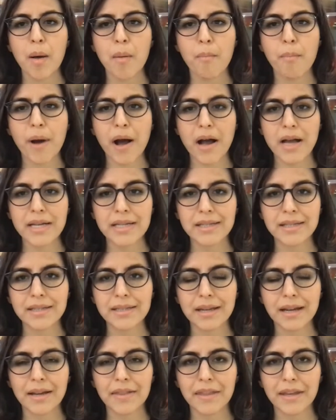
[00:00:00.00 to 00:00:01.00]
But
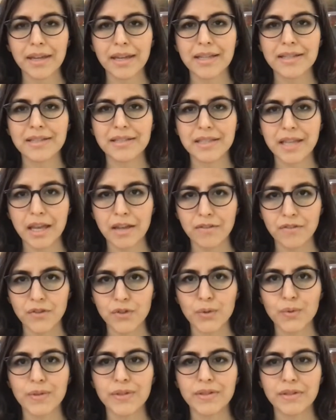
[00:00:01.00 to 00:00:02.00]
I think it's
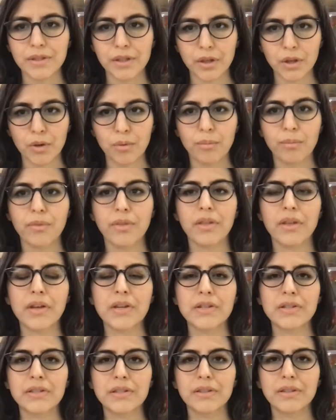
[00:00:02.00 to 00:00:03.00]
safe to assume
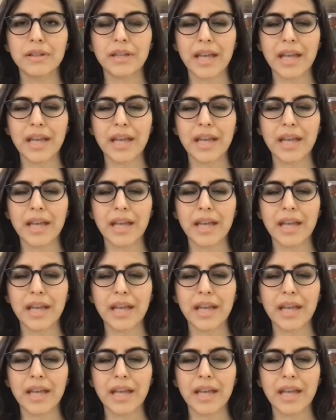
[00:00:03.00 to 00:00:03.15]
that